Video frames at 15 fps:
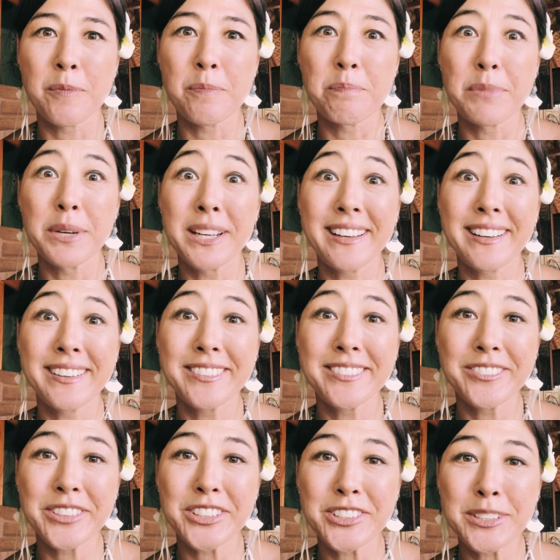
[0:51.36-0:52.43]
but
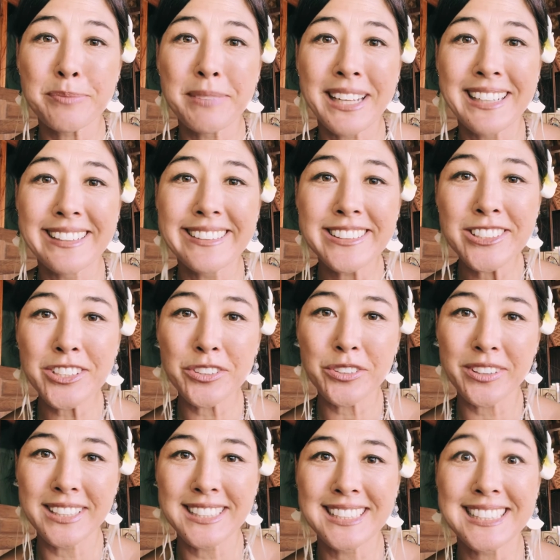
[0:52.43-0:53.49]
we just made it to,
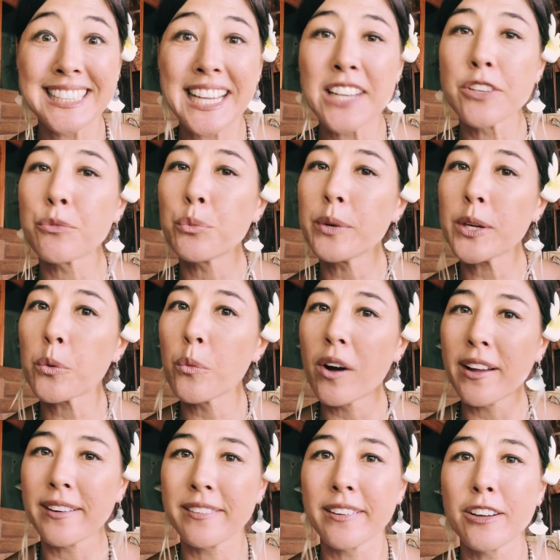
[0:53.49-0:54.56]
this is the end of week
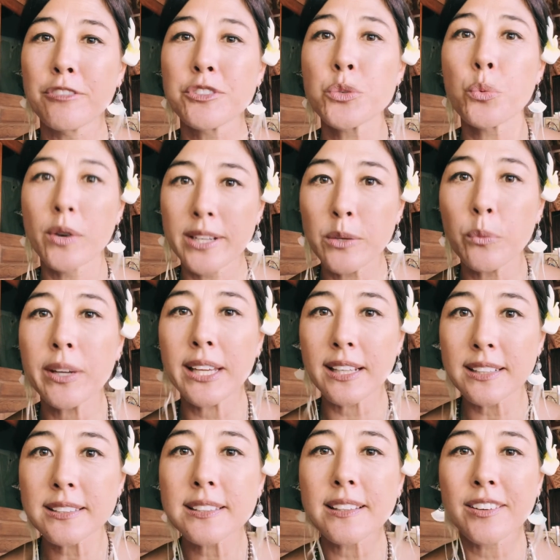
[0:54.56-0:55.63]
1 of 20
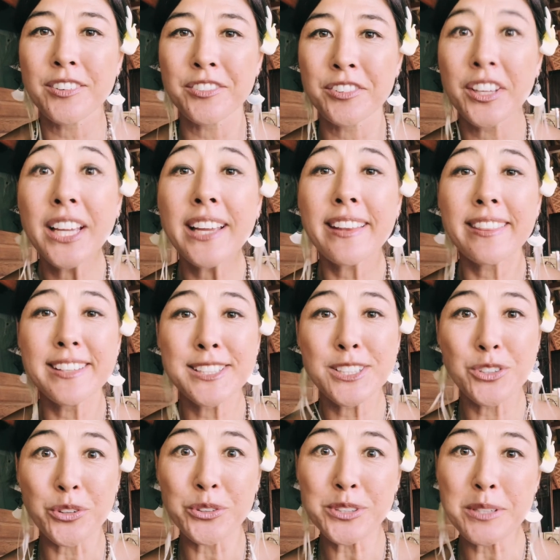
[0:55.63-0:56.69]
weeks of this
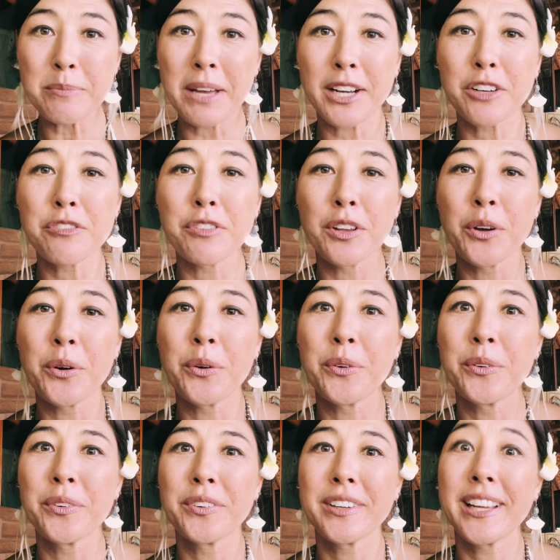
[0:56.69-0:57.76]
NeuroSomatic Flow
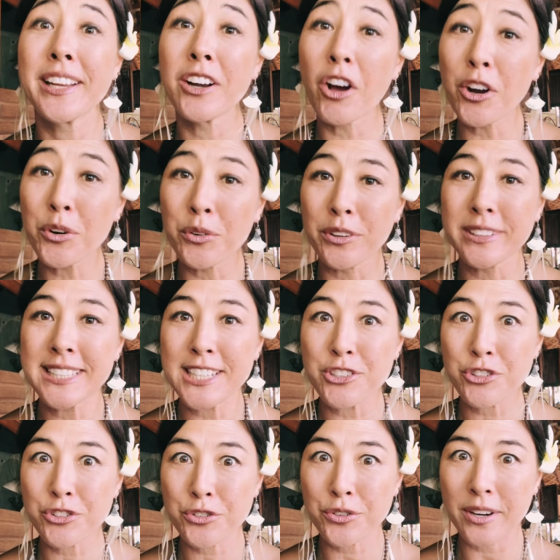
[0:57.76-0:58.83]
inaugural
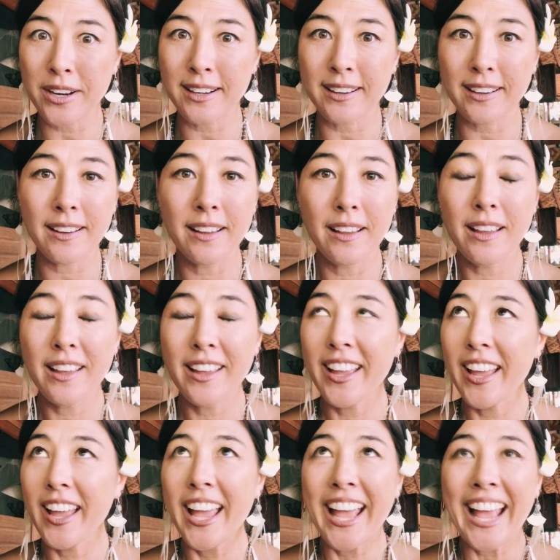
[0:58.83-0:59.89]
teacher training,
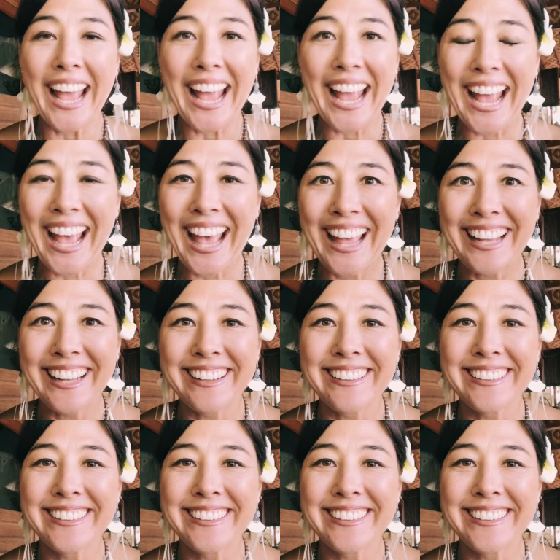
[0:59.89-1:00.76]
and